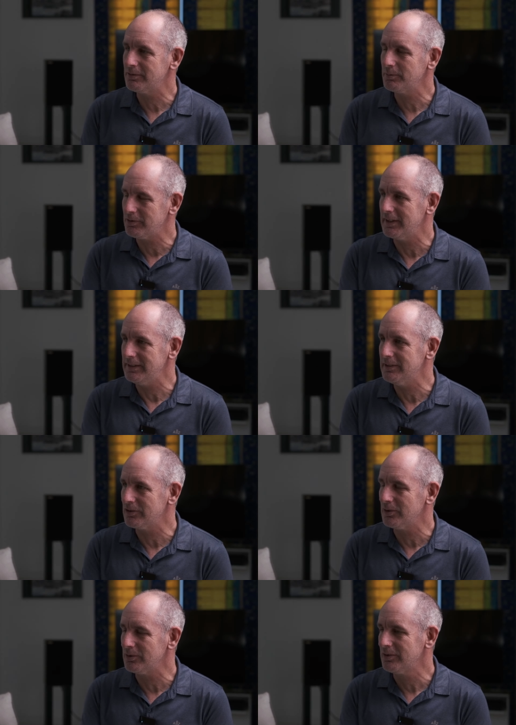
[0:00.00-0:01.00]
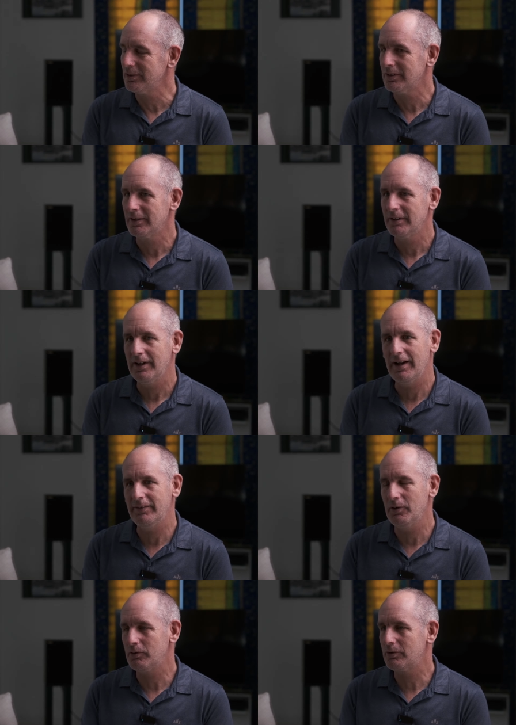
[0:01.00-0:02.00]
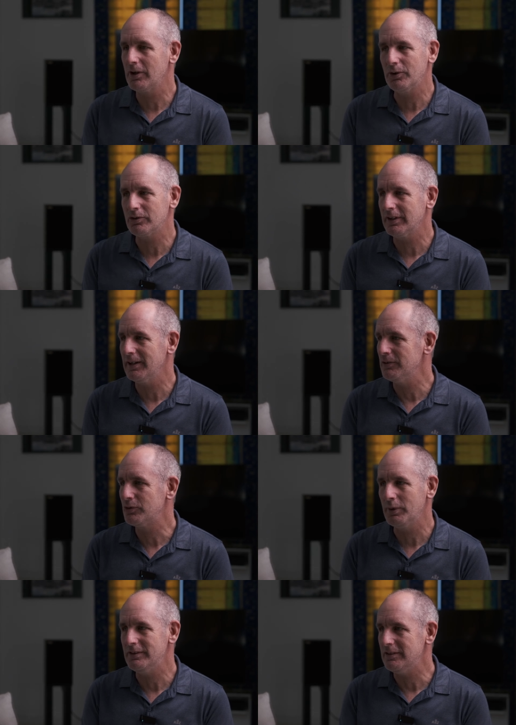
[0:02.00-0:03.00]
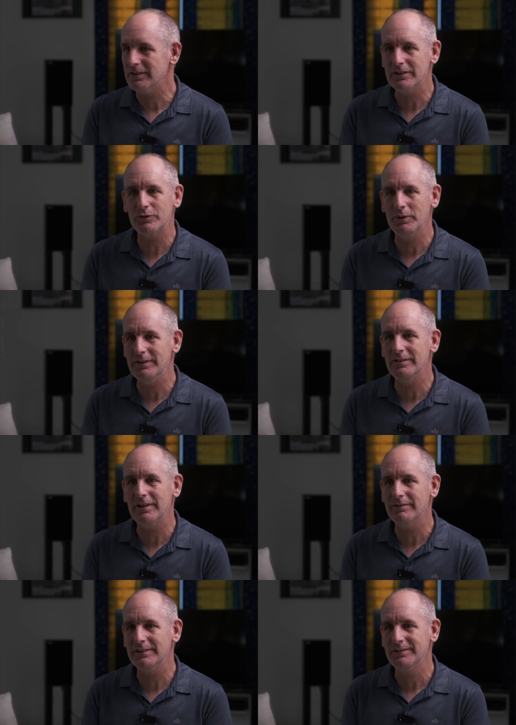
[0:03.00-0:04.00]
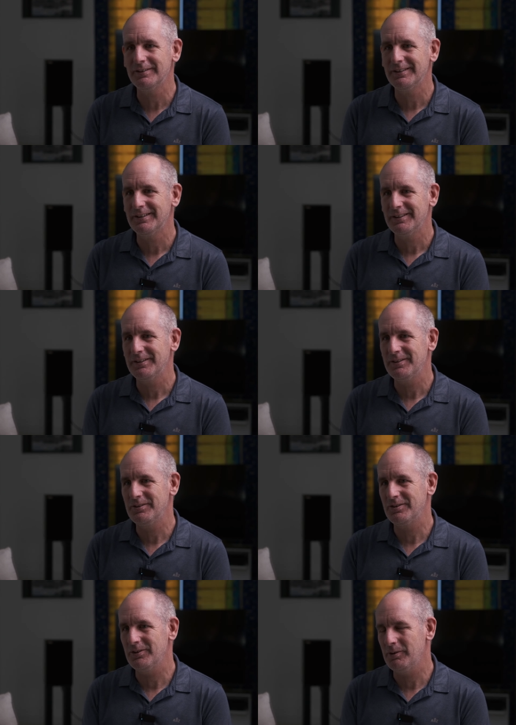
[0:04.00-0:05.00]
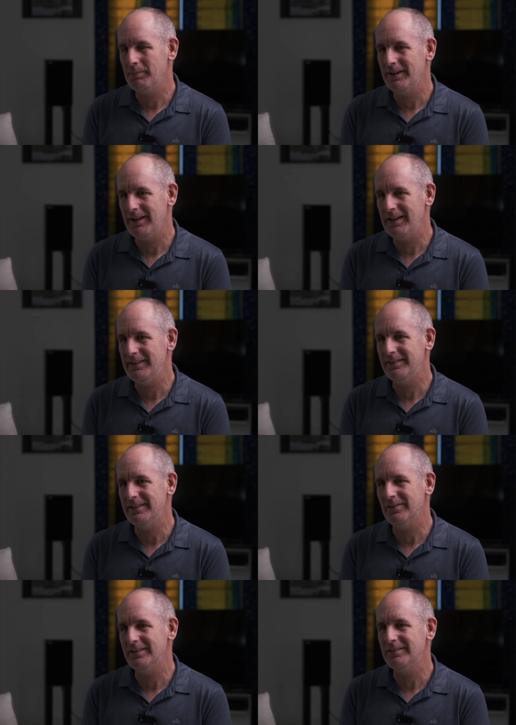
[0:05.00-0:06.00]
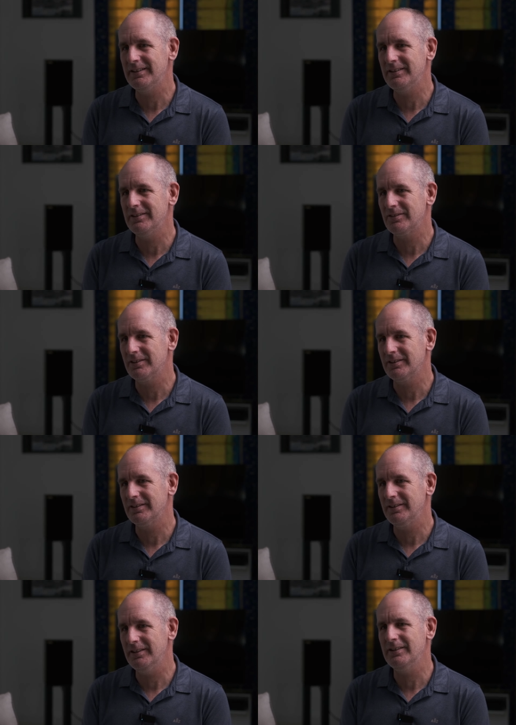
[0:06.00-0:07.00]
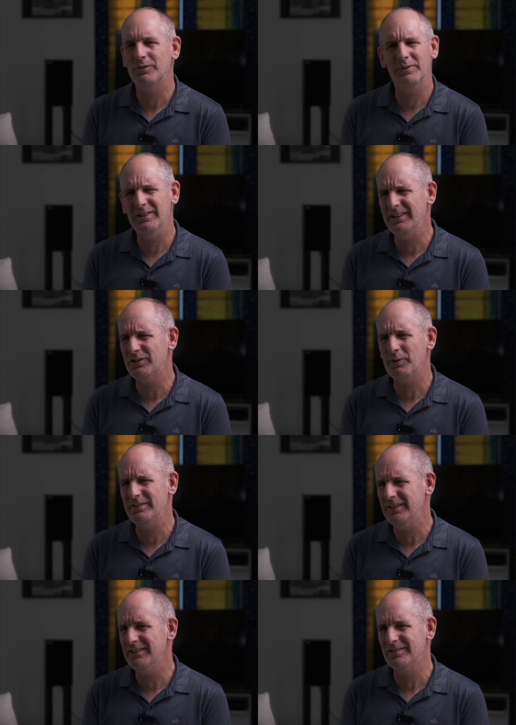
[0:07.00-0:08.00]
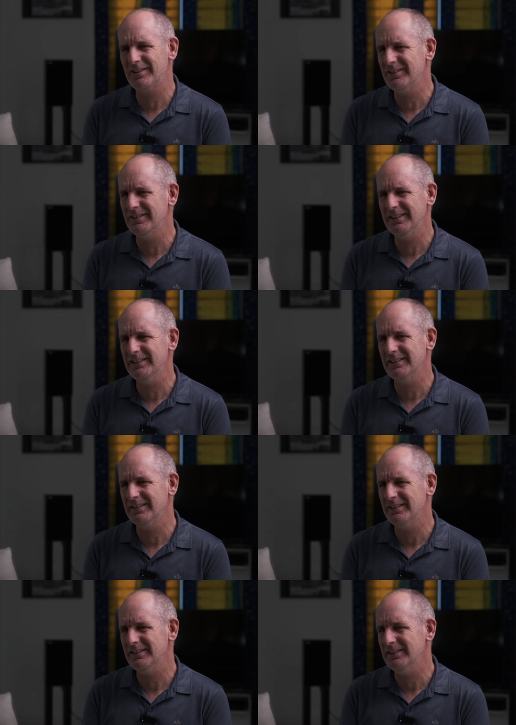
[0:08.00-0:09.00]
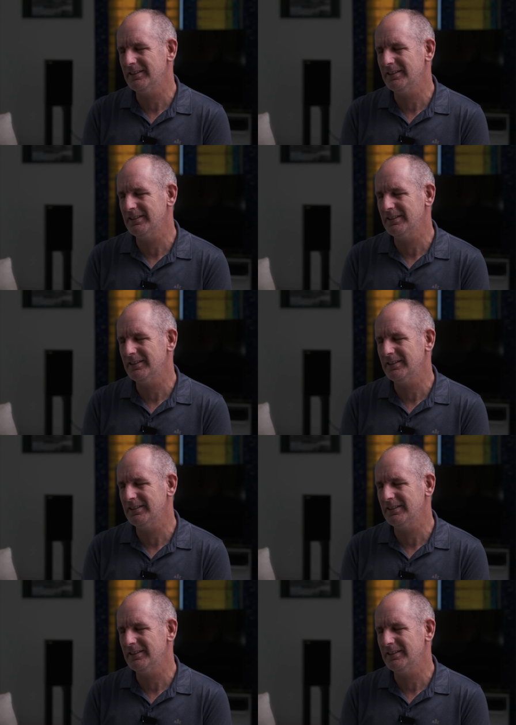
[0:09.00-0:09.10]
was eight years old, mm-hmm. and those girls are now 26, 27. Okay. So, so that 18, 19 about years. 20 years. Yeah, like maybe 20 years right? ago. Yeah, yeah.